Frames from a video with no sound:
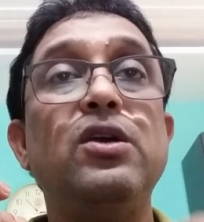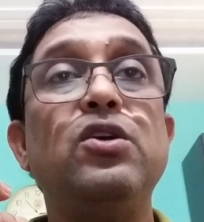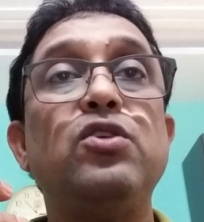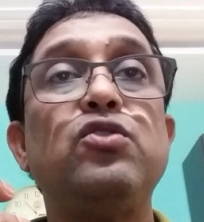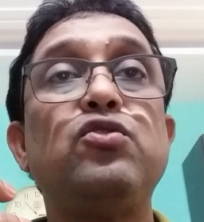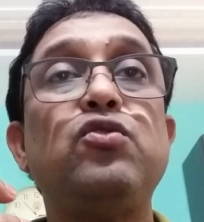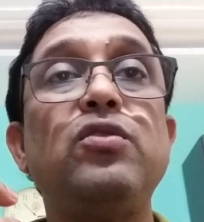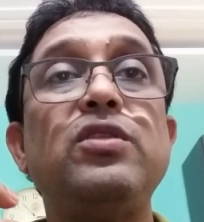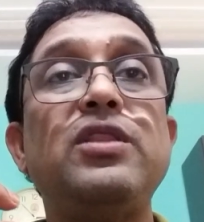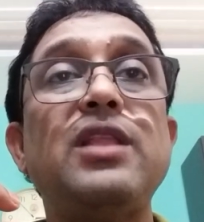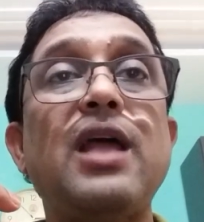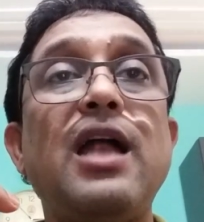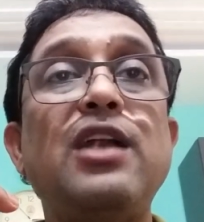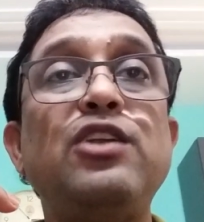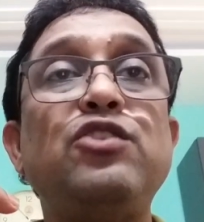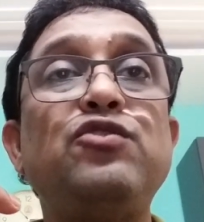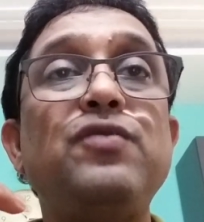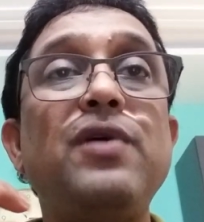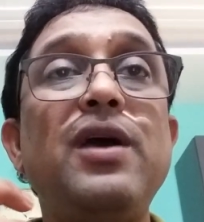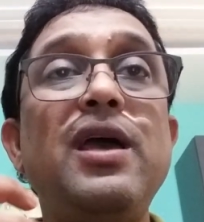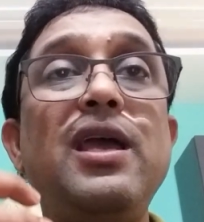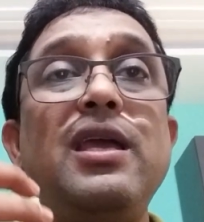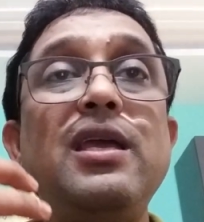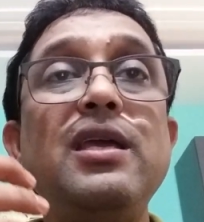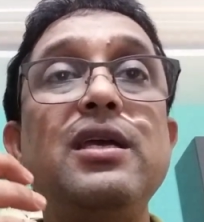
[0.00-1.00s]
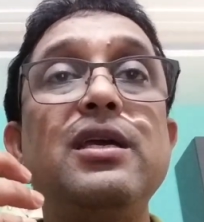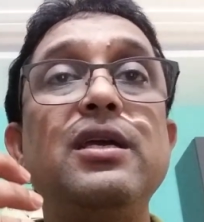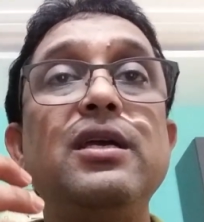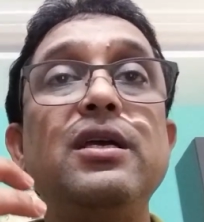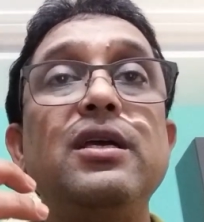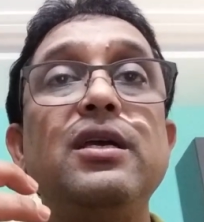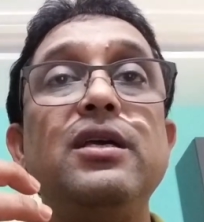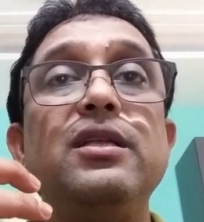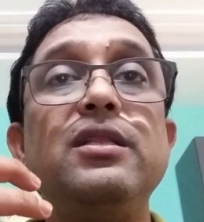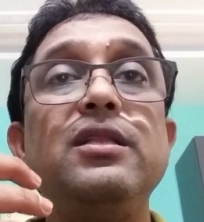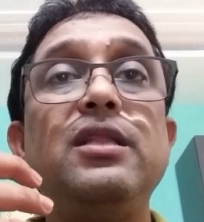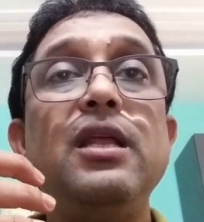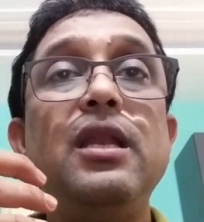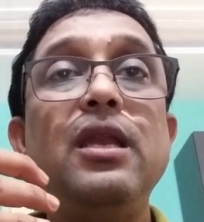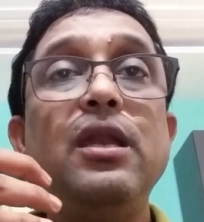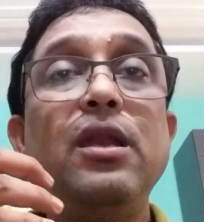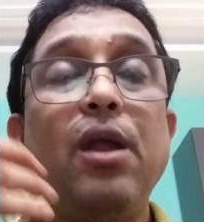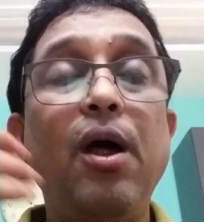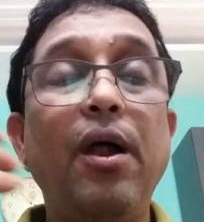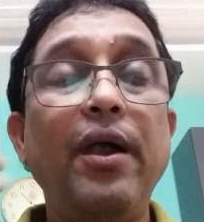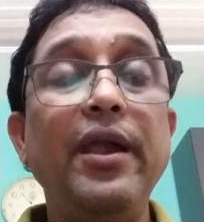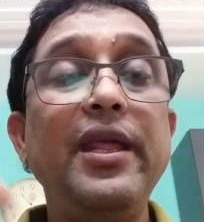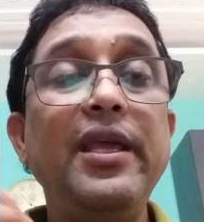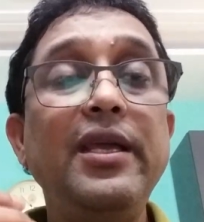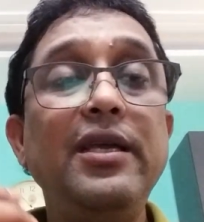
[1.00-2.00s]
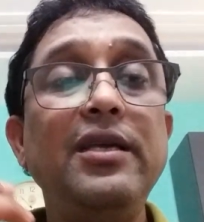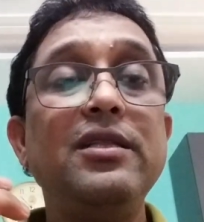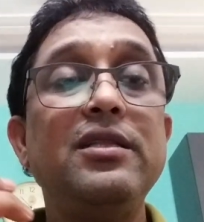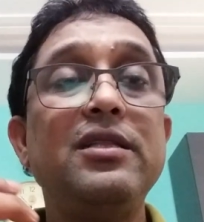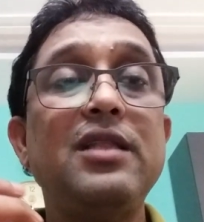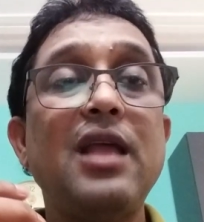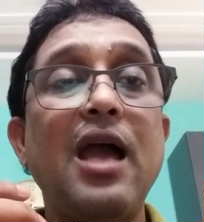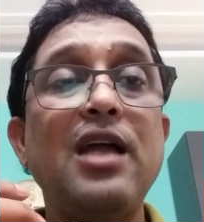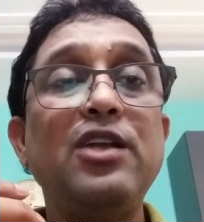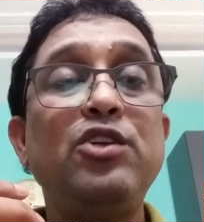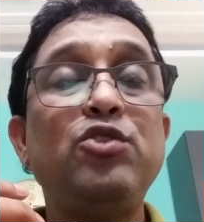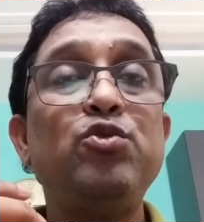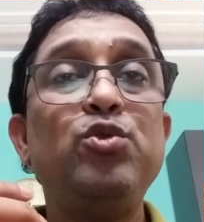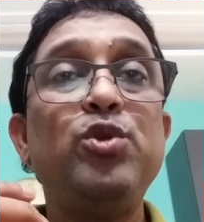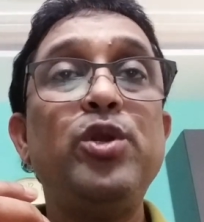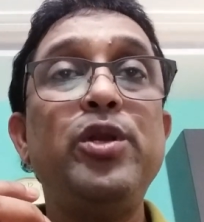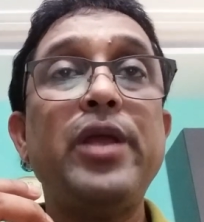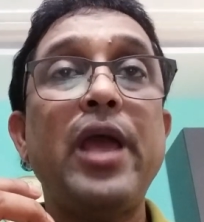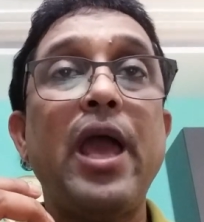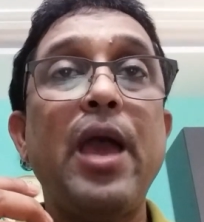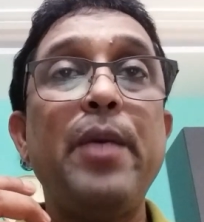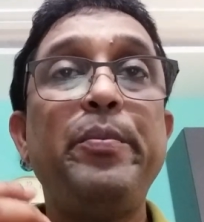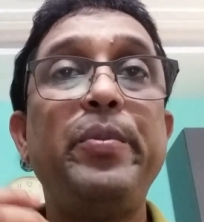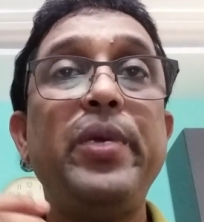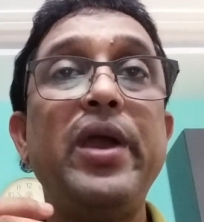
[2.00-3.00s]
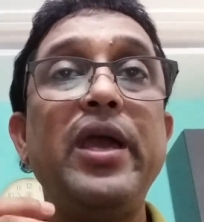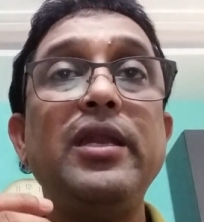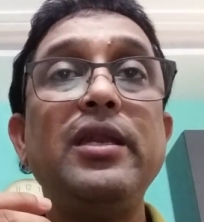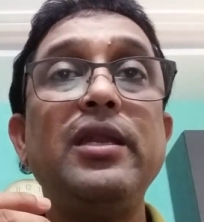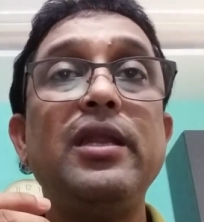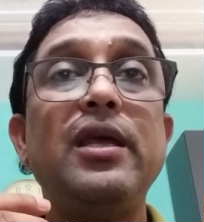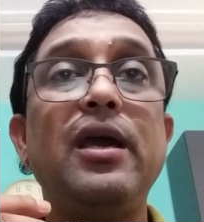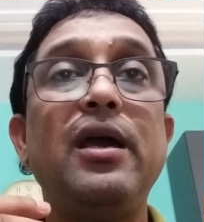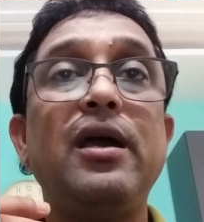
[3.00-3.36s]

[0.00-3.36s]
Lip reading: So that's why the learning that will happen